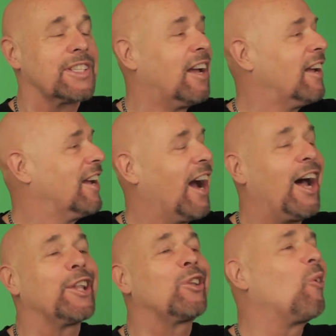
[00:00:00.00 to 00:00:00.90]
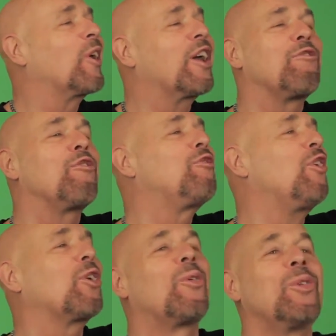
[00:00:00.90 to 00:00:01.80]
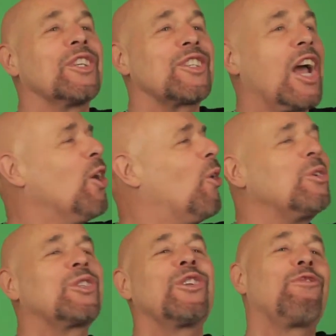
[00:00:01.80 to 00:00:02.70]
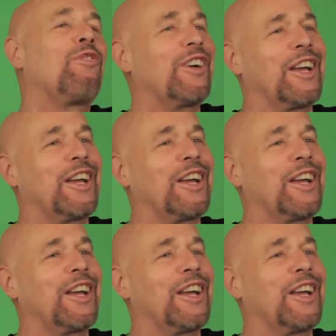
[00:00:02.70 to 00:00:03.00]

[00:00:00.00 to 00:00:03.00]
He said, I don't give a who this guy. Who's this